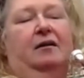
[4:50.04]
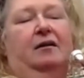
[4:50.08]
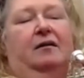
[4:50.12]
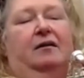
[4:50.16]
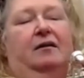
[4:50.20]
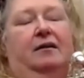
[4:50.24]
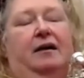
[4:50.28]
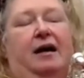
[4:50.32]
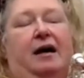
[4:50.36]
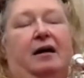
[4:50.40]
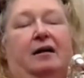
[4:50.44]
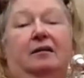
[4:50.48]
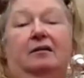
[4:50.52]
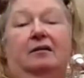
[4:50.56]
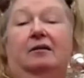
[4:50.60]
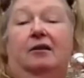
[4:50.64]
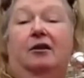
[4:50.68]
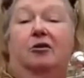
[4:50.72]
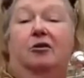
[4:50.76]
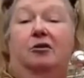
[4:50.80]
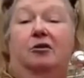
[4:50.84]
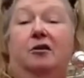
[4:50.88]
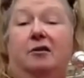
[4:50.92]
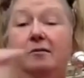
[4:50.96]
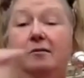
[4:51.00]
Now let's go
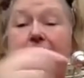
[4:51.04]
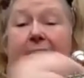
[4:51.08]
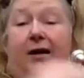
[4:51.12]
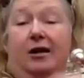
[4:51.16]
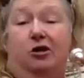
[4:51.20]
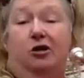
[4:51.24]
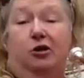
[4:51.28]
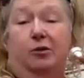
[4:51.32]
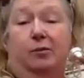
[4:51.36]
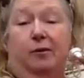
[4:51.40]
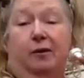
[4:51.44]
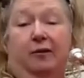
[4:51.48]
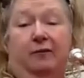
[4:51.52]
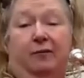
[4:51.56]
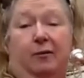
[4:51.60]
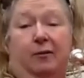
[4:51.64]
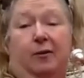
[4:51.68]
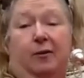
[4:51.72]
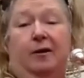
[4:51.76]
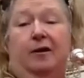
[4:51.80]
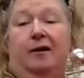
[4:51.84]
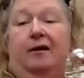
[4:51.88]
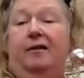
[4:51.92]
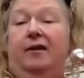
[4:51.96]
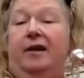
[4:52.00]
to the measure
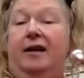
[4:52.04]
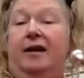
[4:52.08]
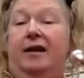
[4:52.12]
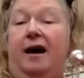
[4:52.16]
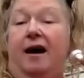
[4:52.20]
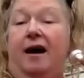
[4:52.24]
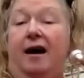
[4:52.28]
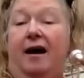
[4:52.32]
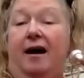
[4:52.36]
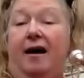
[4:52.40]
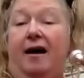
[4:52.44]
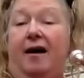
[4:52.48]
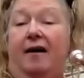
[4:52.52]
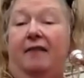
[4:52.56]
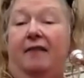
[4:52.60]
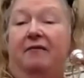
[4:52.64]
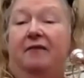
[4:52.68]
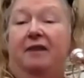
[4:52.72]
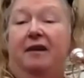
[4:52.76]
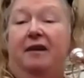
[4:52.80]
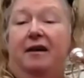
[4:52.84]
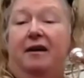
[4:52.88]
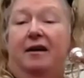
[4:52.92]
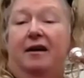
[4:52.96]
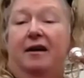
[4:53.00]
before it. The F,
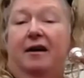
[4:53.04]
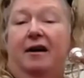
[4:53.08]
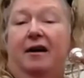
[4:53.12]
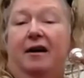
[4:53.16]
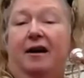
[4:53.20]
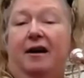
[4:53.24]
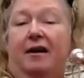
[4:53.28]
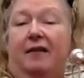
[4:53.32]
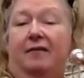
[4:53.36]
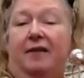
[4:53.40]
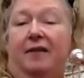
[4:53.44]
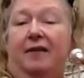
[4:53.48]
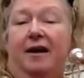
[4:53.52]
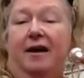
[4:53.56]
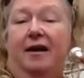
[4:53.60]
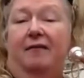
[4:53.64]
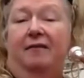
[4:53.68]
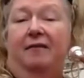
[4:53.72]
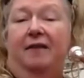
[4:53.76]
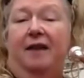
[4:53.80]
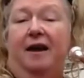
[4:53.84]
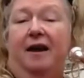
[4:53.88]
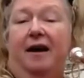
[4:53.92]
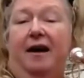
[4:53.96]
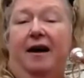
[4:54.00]
F, A
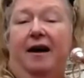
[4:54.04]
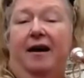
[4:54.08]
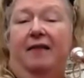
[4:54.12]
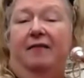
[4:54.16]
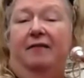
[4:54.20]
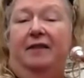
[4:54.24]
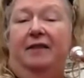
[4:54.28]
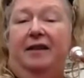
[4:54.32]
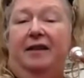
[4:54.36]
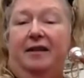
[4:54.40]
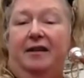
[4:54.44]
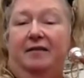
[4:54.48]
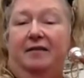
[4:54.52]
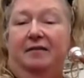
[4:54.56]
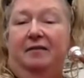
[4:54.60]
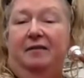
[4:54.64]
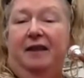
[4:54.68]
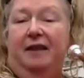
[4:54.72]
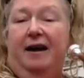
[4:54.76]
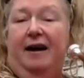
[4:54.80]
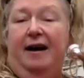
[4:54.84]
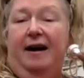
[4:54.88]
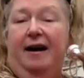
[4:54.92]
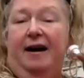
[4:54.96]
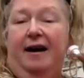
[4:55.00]
flat, F, E
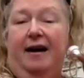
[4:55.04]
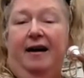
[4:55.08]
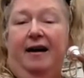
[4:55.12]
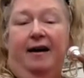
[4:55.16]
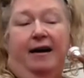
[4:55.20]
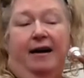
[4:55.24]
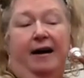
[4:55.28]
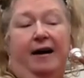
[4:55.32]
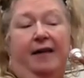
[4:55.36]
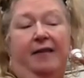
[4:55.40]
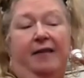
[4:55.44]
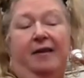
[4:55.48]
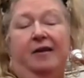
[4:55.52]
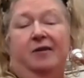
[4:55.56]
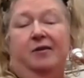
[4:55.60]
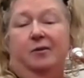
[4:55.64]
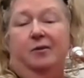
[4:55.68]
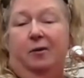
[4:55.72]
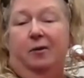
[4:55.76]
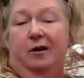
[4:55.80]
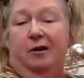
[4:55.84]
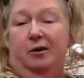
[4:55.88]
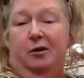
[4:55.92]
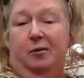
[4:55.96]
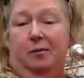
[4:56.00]
flat, and then
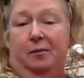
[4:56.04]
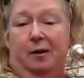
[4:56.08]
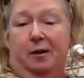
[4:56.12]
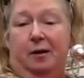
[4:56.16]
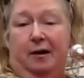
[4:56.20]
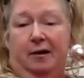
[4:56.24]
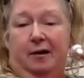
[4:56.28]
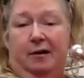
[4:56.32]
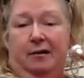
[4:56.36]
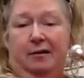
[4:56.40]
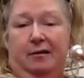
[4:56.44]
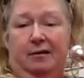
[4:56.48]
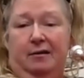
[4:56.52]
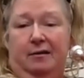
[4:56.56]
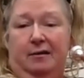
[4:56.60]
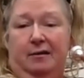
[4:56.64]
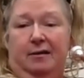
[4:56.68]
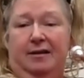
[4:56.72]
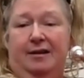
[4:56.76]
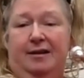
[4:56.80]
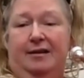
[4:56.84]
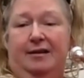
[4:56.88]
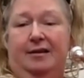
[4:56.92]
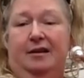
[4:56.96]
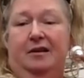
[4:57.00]
do our new part.
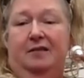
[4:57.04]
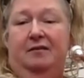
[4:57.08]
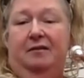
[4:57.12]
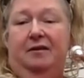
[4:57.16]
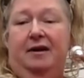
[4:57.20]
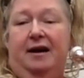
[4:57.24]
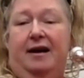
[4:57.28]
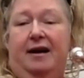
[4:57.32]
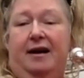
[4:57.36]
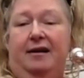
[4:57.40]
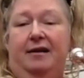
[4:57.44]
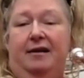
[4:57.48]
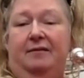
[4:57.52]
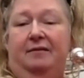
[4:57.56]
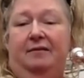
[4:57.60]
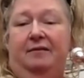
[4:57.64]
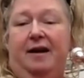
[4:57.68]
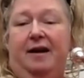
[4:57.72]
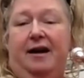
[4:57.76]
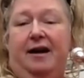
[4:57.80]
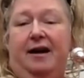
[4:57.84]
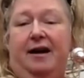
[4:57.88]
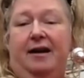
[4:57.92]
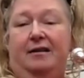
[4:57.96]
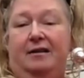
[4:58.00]
D flat, E
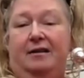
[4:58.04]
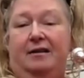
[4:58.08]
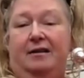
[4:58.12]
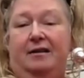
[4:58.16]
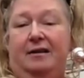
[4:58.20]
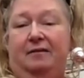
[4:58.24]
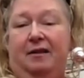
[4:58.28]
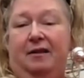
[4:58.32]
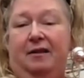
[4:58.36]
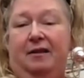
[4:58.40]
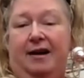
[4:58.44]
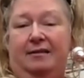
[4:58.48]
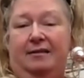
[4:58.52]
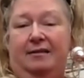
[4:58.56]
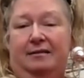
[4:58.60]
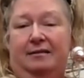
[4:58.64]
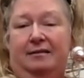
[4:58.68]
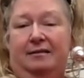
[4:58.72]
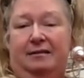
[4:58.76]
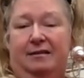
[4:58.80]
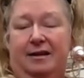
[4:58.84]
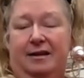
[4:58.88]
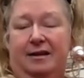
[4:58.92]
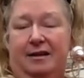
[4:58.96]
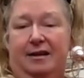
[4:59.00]
flat, D flat,
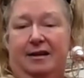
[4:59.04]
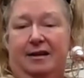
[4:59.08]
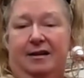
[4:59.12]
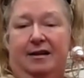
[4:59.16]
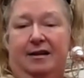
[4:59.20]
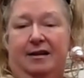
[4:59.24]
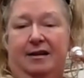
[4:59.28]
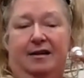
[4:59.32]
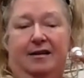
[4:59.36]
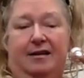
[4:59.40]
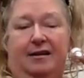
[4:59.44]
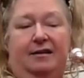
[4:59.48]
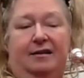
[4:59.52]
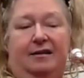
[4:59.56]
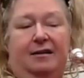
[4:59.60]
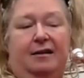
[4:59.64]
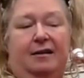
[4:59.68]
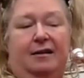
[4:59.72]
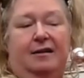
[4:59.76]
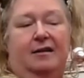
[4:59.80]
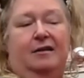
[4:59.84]
C.